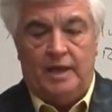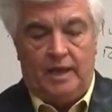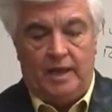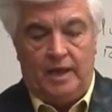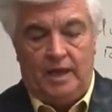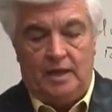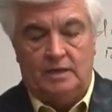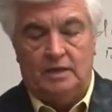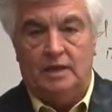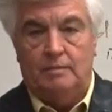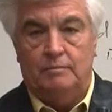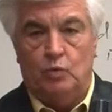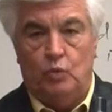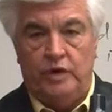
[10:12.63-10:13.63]

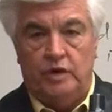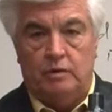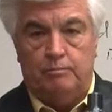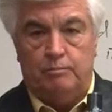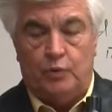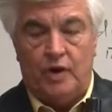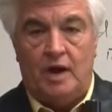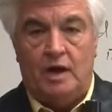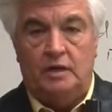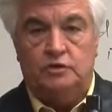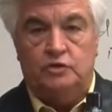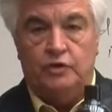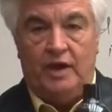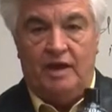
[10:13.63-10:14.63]
And we are
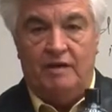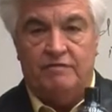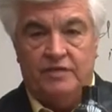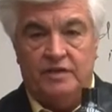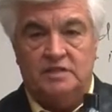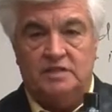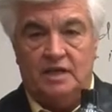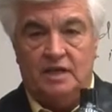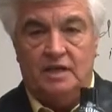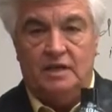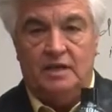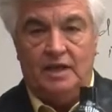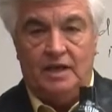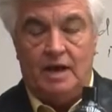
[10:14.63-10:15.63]
proud to have this
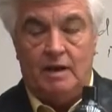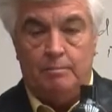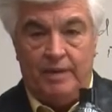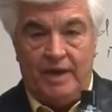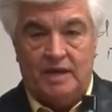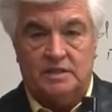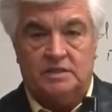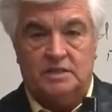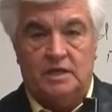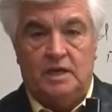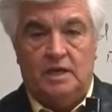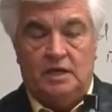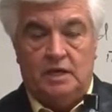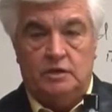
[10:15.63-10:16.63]
in our packs
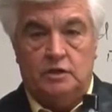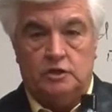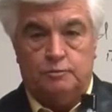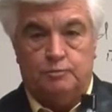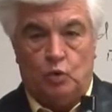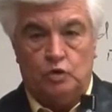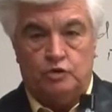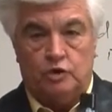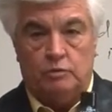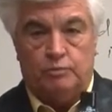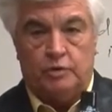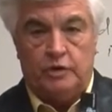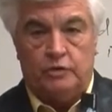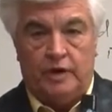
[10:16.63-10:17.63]
in the
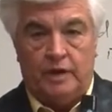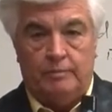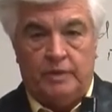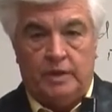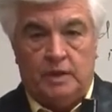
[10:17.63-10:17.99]
Sportron program.